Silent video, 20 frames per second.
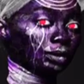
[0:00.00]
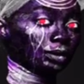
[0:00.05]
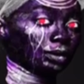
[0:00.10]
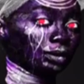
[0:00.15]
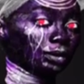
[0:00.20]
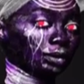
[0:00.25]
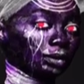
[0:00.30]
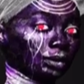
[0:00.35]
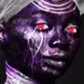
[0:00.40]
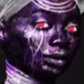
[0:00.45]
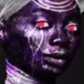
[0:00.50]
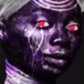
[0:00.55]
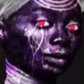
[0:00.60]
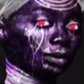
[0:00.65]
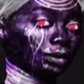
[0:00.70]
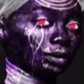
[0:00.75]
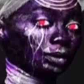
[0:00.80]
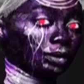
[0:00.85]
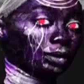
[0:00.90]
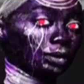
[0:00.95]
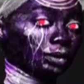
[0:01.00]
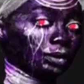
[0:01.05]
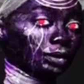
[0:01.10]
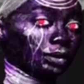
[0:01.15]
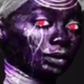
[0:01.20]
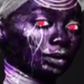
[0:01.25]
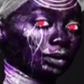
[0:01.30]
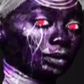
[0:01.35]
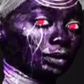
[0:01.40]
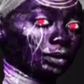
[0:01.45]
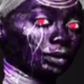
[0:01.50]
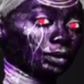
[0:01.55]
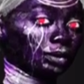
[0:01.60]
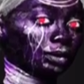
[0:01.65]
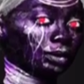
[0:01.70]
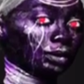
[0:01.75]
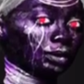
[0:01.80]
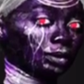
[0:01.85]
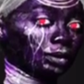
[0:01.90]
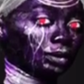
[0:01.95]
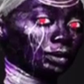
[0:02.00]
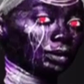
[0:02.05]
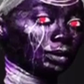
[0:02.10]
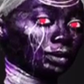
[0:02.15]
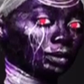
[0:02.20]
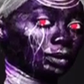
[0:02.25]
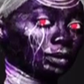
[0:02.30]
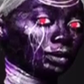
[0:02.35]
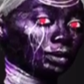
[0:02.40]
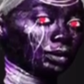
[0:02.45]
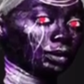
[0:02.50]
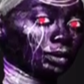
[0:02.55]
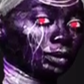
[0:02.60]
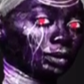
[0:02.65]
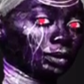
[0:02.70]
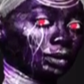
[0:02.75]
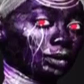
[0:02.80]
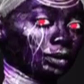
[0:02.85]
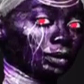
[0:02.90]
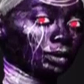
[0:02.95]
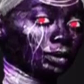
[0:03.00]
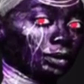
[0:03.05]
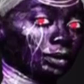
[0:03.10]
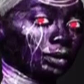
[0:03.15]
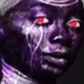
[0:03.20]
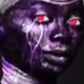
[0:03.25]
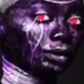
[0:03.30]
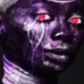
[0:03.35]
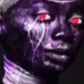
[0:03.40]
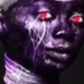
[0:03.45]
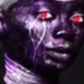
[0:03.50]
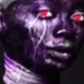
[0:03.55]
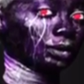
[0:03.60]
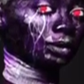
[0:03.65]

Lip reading: [no speech]